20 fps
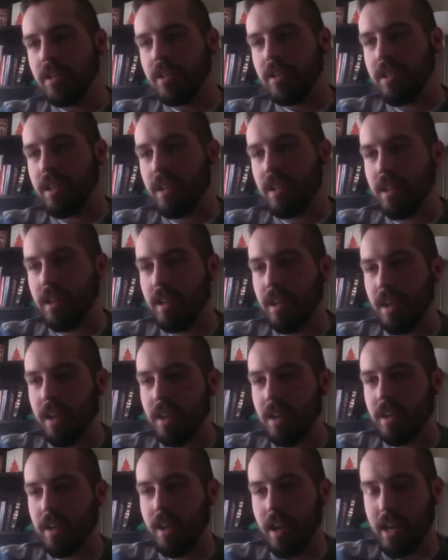and
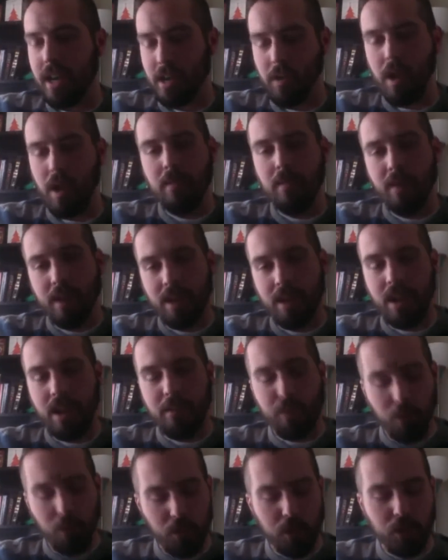I
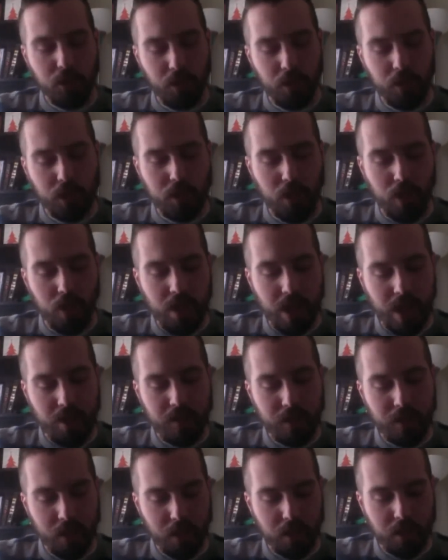pulled the short straw
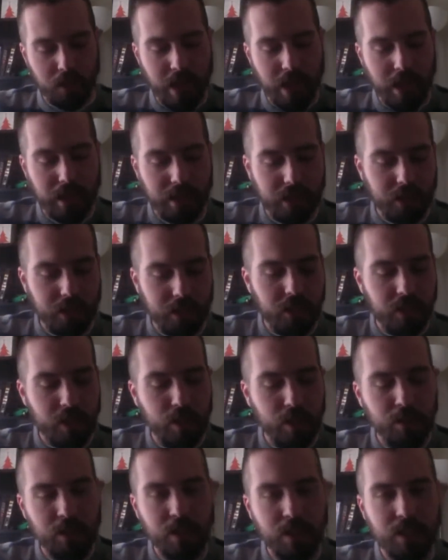and have to go Stag
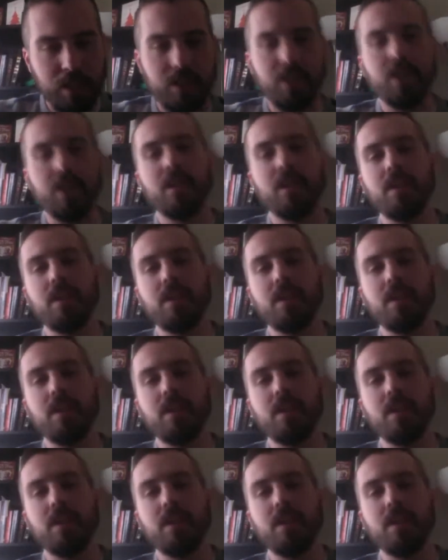this year, but